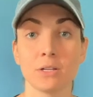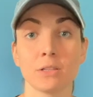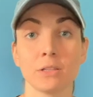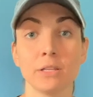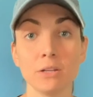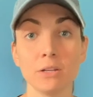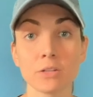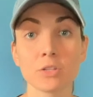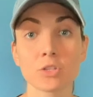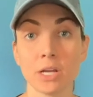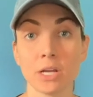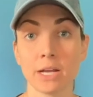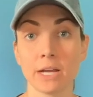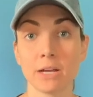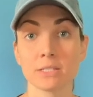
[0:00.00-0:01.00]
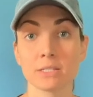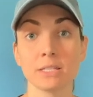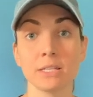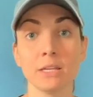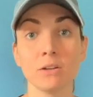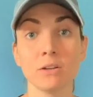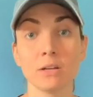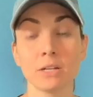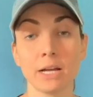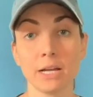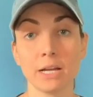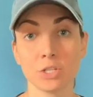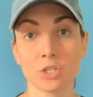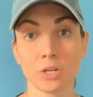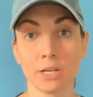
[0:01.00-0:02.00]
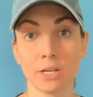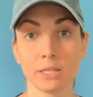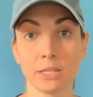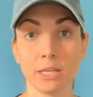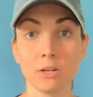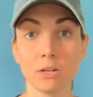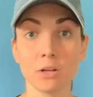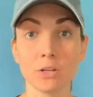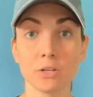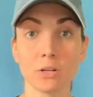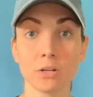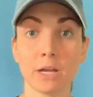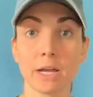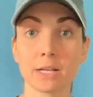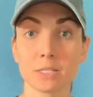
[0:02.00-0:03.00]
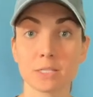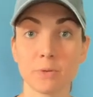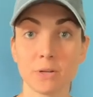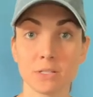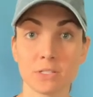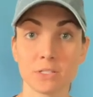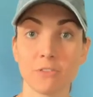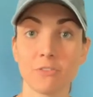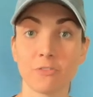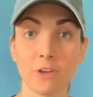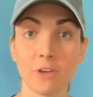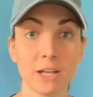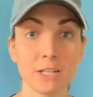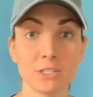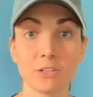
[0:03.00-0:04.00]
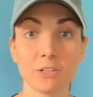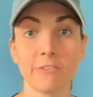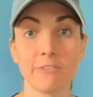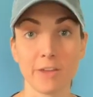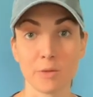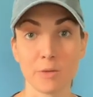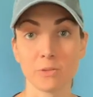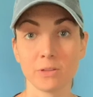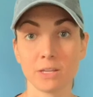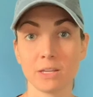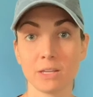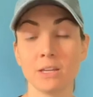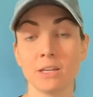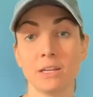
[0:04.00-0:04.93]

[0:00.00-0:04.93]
Lean on Treadhouse, lean on iTrain, lean on your experts, your friends, your family.